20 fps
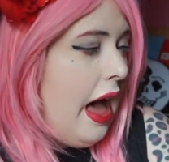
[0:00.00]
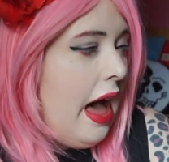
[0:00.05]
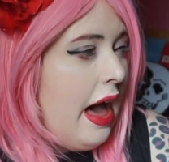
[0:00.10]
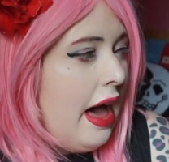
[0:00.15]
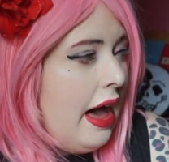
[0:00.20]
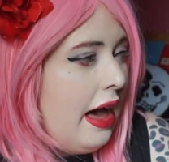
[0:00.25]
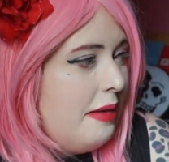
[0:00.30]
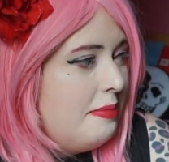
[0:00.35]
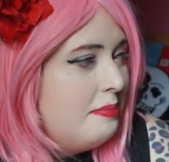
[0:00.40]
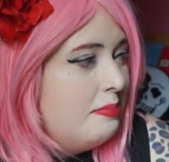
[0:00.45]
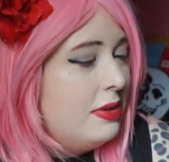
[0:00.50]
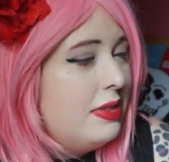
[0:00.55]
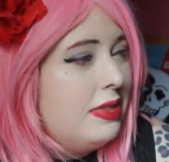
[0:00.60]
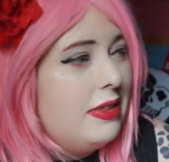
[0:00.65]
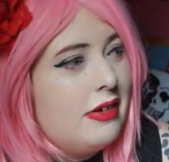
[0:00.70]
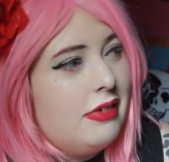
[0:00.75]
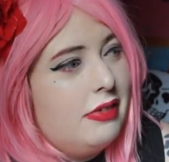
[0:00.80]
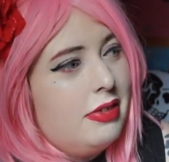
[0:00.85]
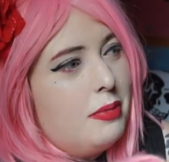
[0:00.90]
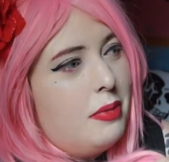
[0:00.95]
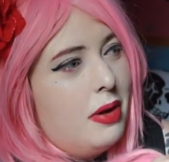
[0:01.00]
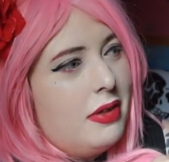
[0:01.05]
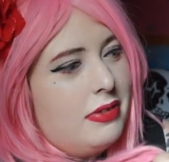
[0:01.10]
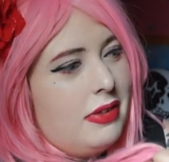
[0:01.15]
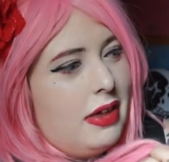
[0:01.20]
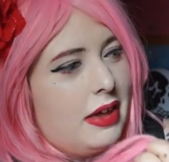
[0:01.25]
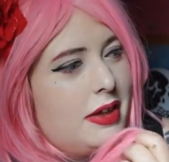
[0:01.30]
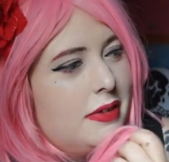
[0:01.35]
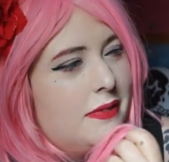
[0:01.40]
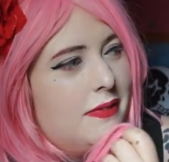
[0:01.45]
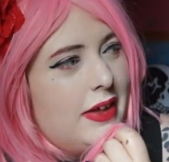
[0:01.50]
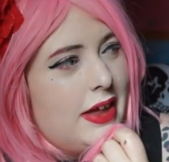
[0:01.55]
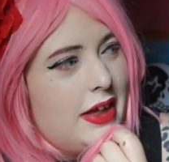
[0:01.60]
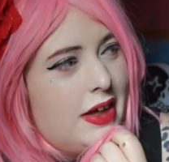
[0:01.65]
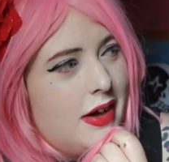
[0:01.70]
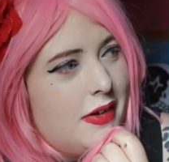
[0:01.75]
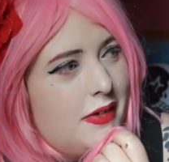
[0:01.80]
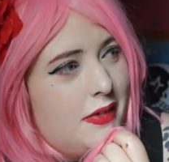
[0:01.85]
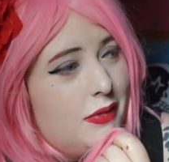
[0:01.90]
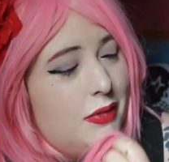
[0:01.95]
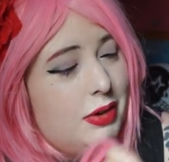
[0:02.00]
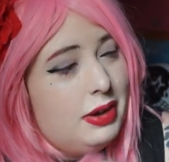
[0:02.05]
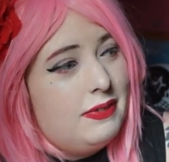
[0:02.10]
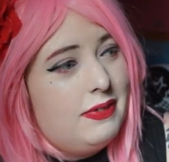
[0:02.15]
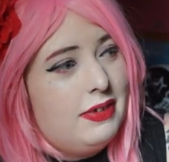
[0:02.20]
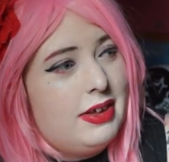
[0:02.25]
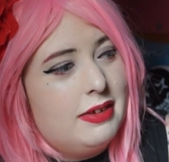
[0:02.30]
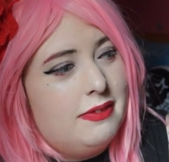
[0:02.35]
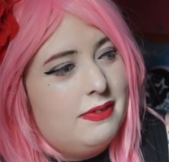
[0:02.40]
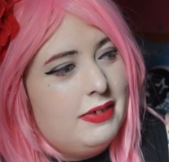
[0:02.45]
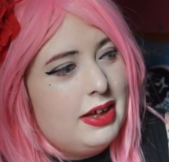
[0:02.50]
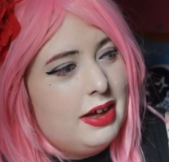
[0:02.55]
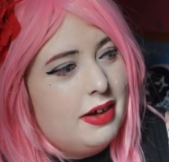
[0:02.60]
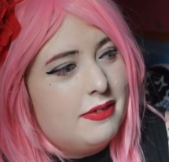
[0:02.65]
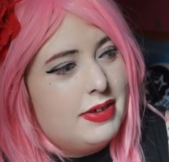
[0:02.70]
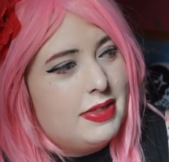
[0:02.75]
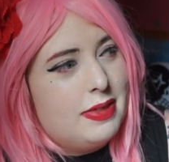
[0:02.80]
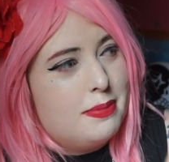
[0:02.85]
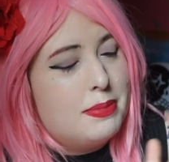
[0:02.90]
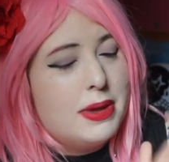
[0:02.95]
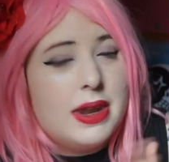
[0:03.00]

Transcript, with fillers: Um, but they're the ones I can think of, only can think of at the